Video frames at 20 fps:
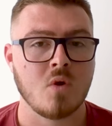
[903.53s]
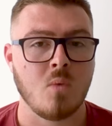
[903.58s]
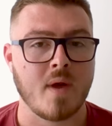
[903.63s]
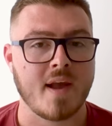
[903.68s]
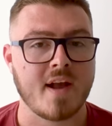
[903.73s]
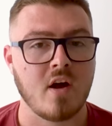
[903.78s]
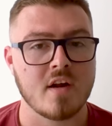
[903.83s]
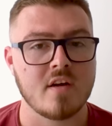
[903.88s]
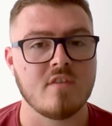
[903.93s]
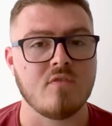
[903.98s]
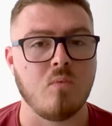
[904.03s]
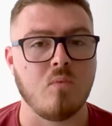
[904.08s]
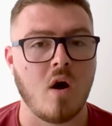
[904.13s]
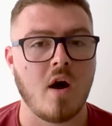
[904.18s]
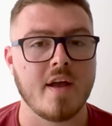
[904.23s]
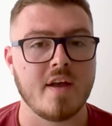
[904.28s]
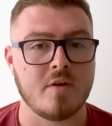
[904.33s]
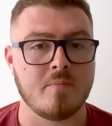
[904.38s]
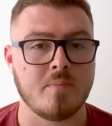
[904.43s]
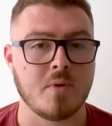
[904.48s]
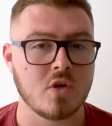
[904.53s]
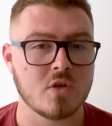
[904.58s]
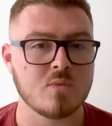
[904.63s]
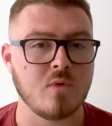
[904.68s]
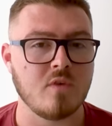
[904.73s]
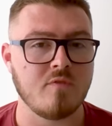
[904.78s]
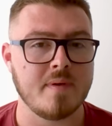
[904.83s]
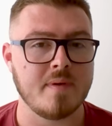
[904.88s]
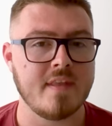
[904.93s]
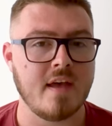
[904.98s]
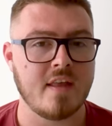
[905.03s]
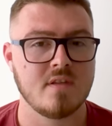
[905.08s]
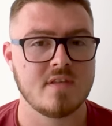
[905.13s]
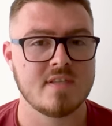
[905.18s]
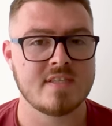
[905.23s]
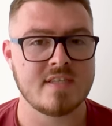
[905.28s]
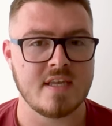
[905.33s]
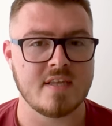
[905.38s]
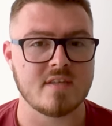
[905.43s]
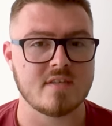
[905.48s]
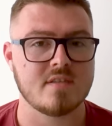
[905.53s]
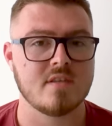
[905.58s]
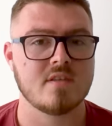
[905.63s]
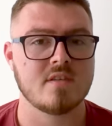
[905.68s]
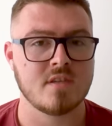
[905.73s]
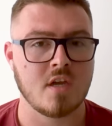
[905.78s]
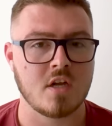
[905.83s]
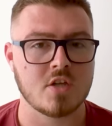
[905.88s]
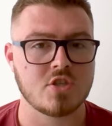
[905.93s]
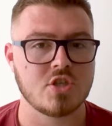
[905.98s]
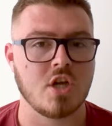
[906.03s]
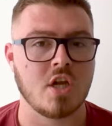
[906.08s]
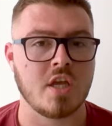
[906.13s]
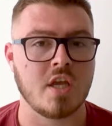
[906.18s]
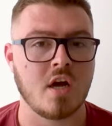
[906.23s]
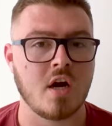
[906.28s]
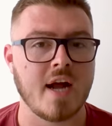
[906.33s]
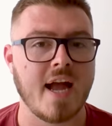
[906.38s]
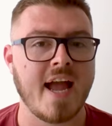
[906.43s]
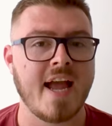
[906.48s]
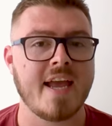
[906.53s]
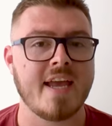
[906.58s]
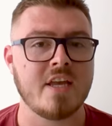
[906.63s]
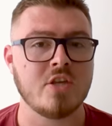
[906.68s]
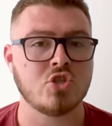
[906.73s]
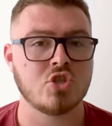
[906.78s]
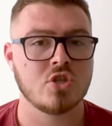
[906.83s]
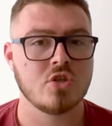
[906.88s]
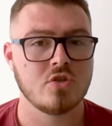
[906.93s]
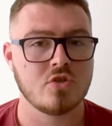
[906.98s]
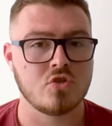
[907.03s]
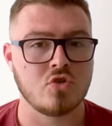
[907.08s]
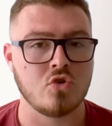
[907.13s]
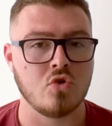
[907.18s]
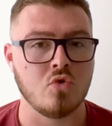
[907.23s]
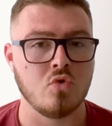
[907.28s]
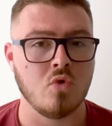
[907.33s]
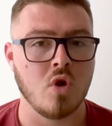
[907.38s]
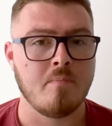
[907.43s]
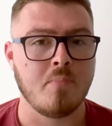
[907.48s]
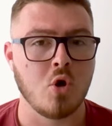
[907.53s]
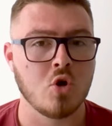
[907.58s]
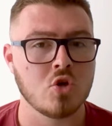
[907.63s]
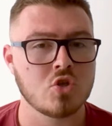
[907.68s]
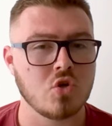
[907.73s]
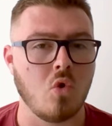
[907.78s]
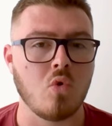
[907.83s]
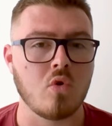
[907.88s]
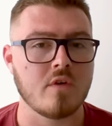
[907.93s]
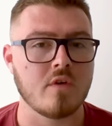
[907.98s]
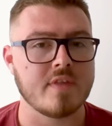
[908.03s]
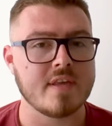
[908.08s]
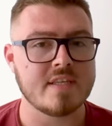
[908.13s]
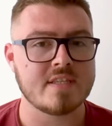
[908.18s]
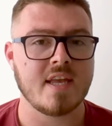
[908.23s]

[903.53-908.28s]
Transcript: We're kind of wired because we've been there since such a young age to push all of these